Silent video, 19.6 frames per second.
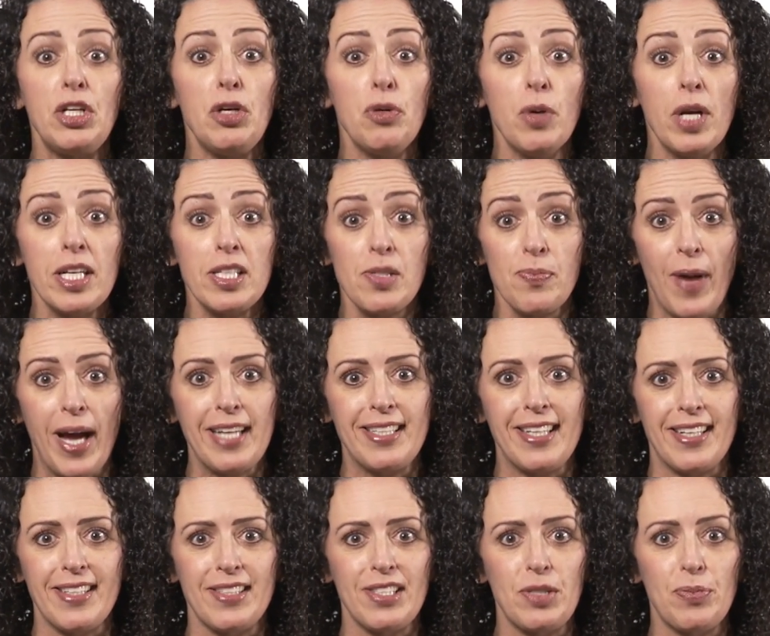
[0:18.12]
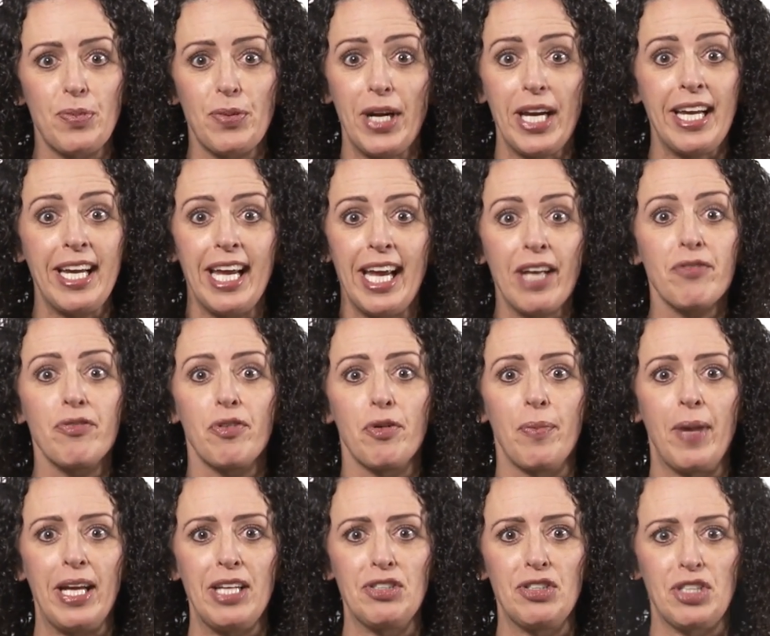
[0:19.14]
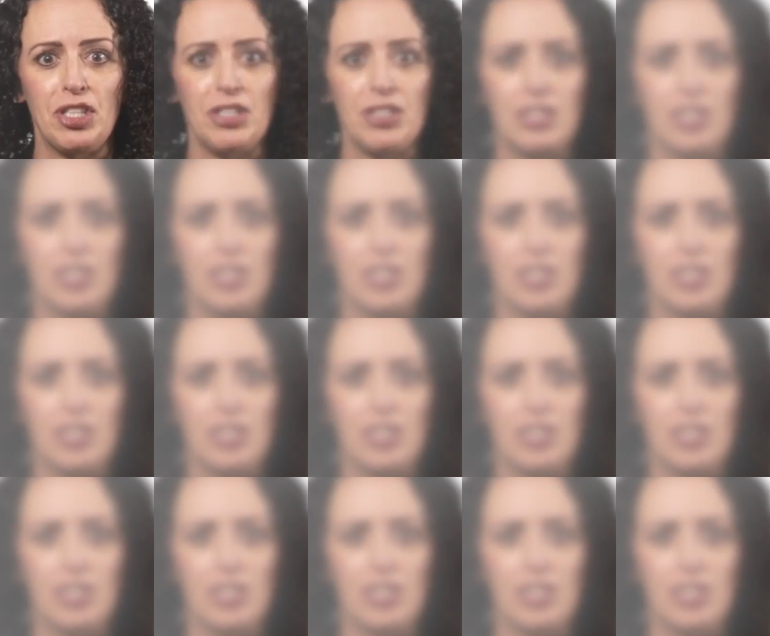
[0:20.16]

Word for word: you expect us to bring information